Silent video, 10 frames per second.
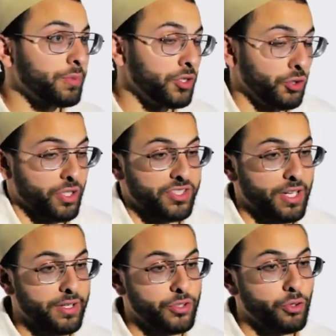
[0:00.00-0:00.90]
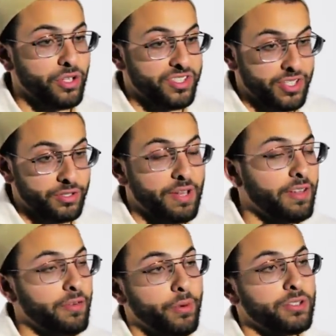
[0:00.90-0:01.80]
Because you don't, necessarily, you don't necessarily have
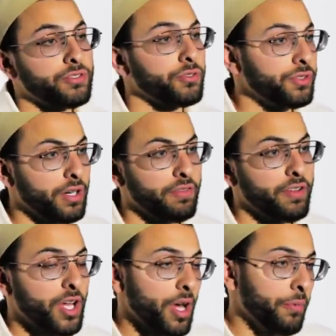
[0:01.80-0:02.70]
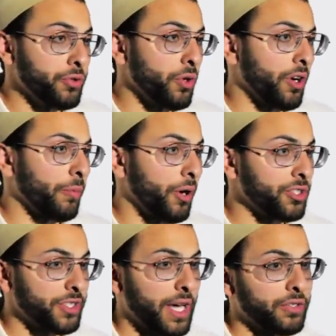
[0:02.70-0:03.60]
to have a project yourself, but you go on a
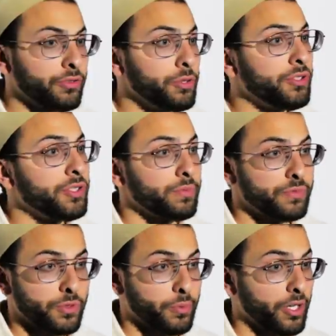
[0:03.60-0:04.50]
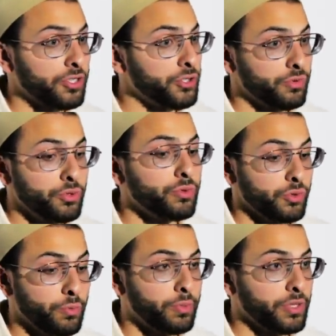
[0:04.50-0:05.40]
project gallery, you see some, some products you,
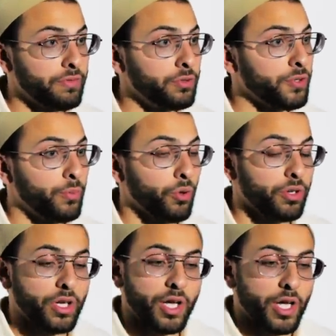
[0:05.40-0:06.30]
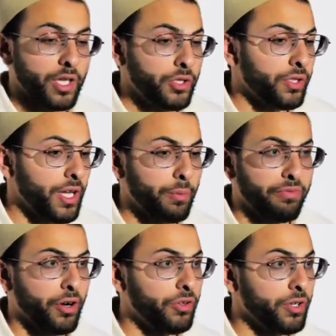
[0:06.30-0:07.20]
you believe and you support, you can
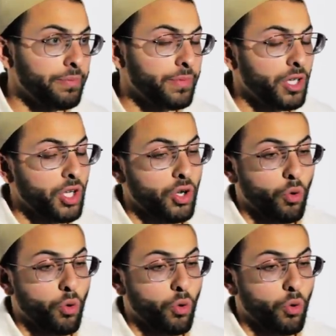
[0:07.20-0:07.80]
help fund them.